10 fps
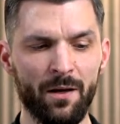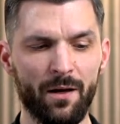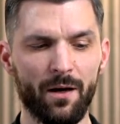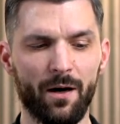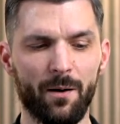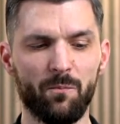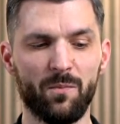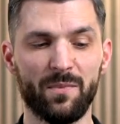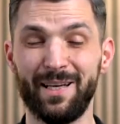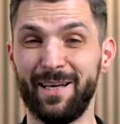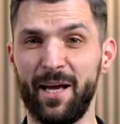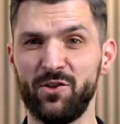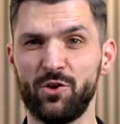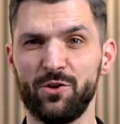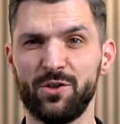The
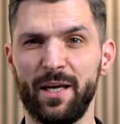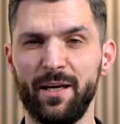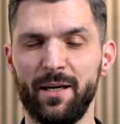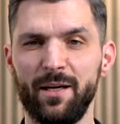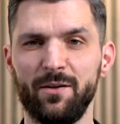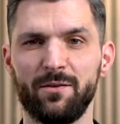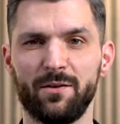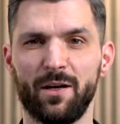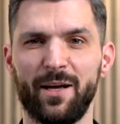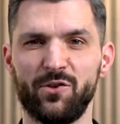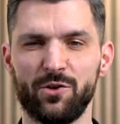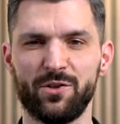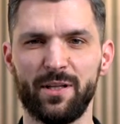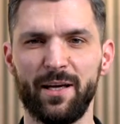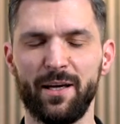ledger
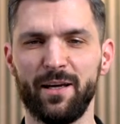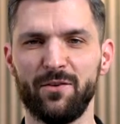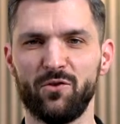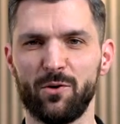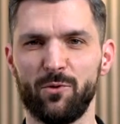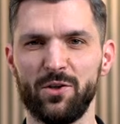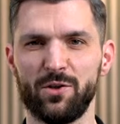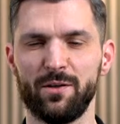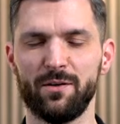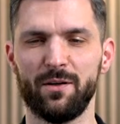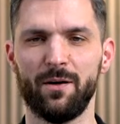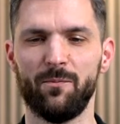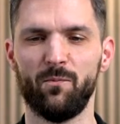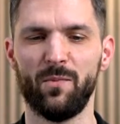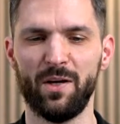staking integration
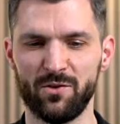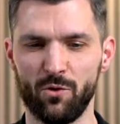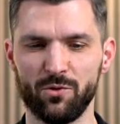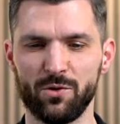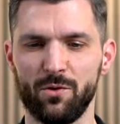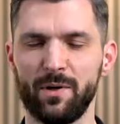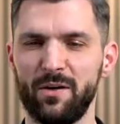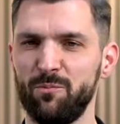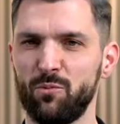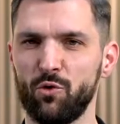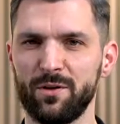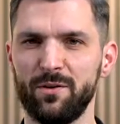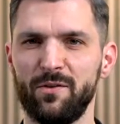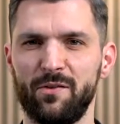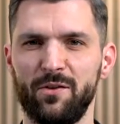is also an
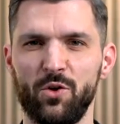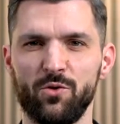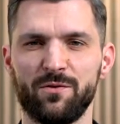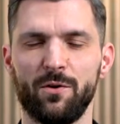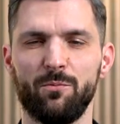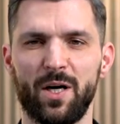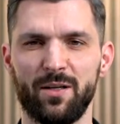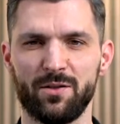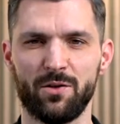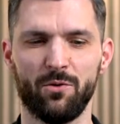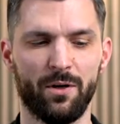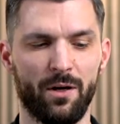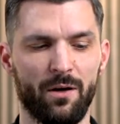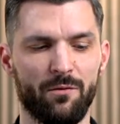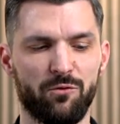important and useful milestone
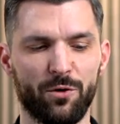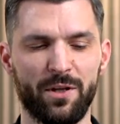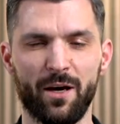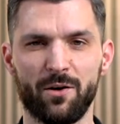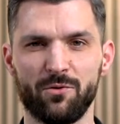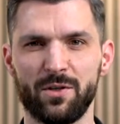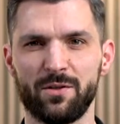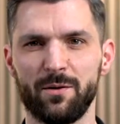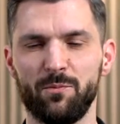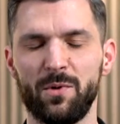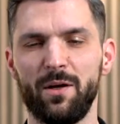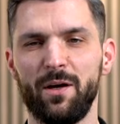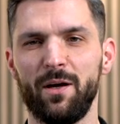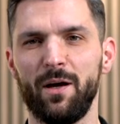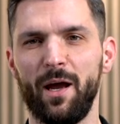for the ecosystem,
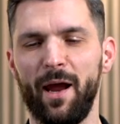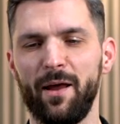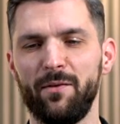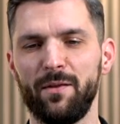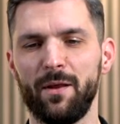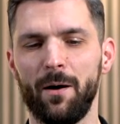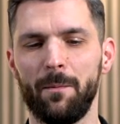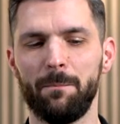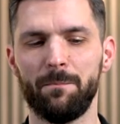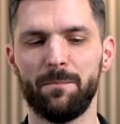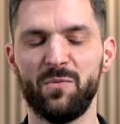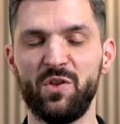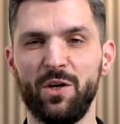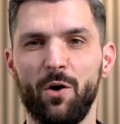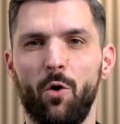and
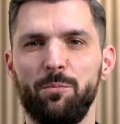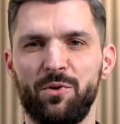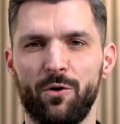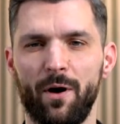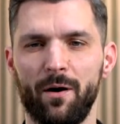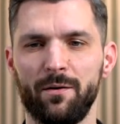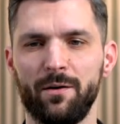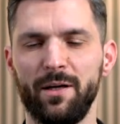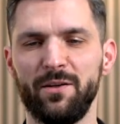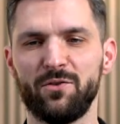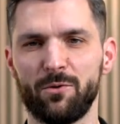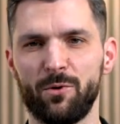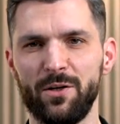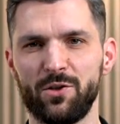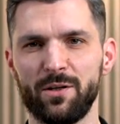the Opera
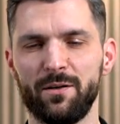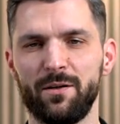integration